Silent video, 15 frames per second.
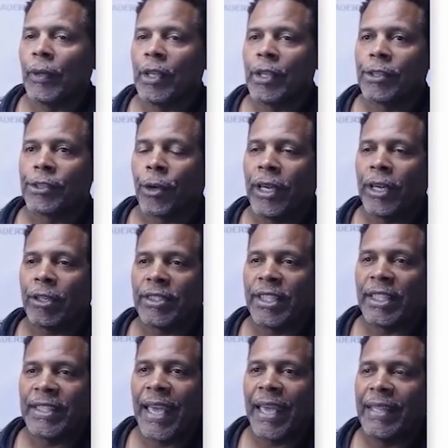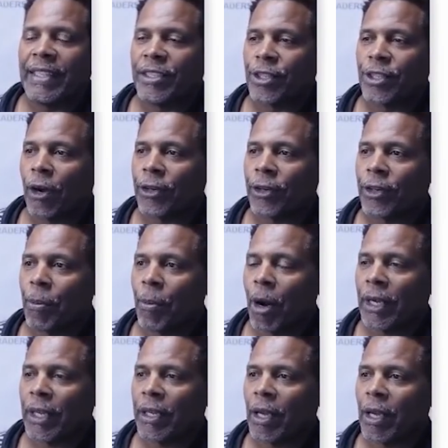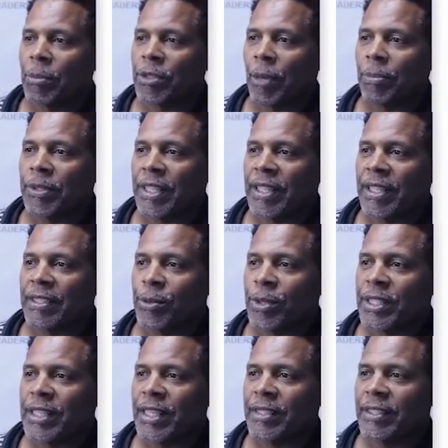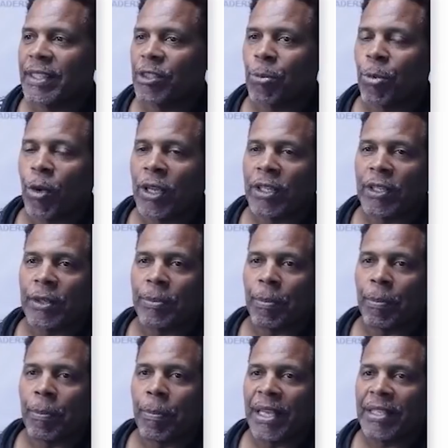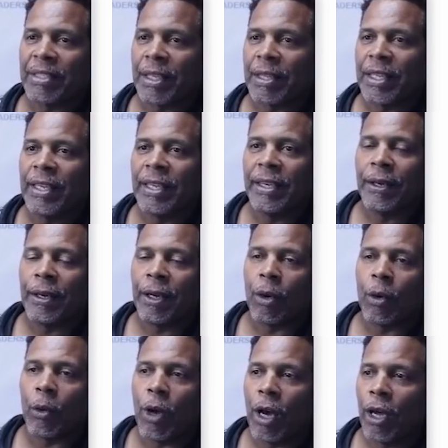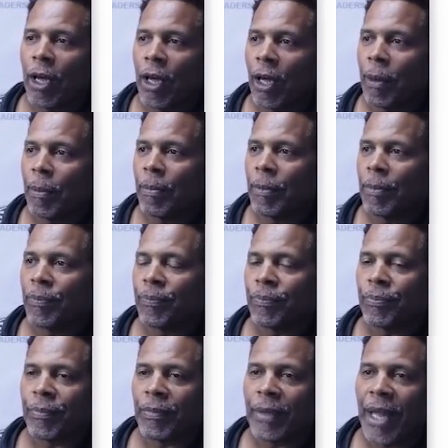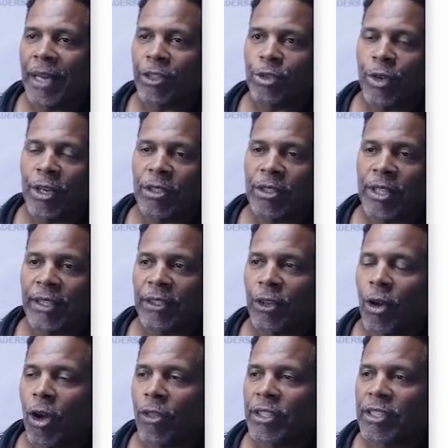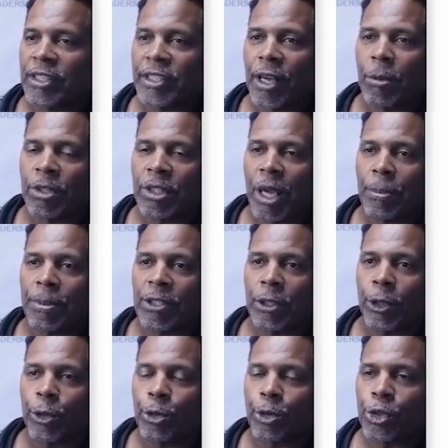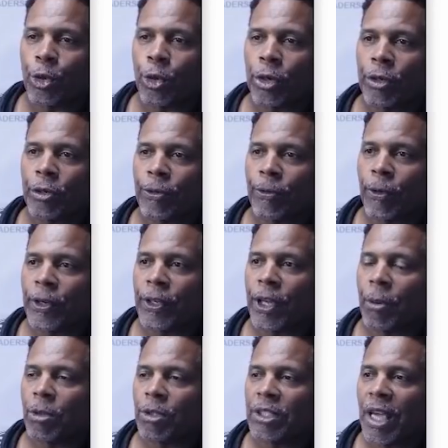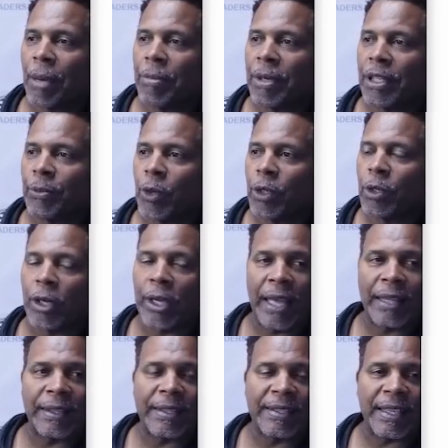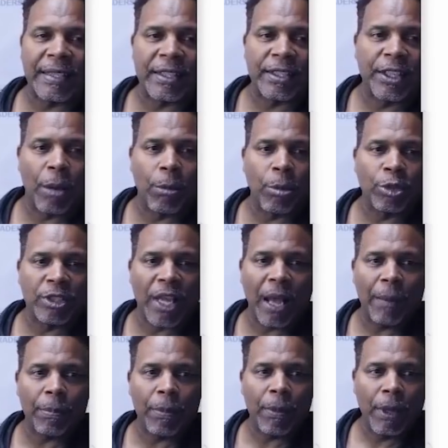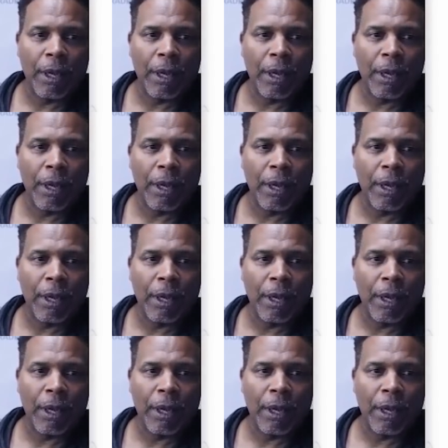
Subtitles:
So here's the daily chart. The market comes up to this resistance point. Basically, a lot of traders like to call this a double top. It's a little short for a double top, but we'll look at this as a double top.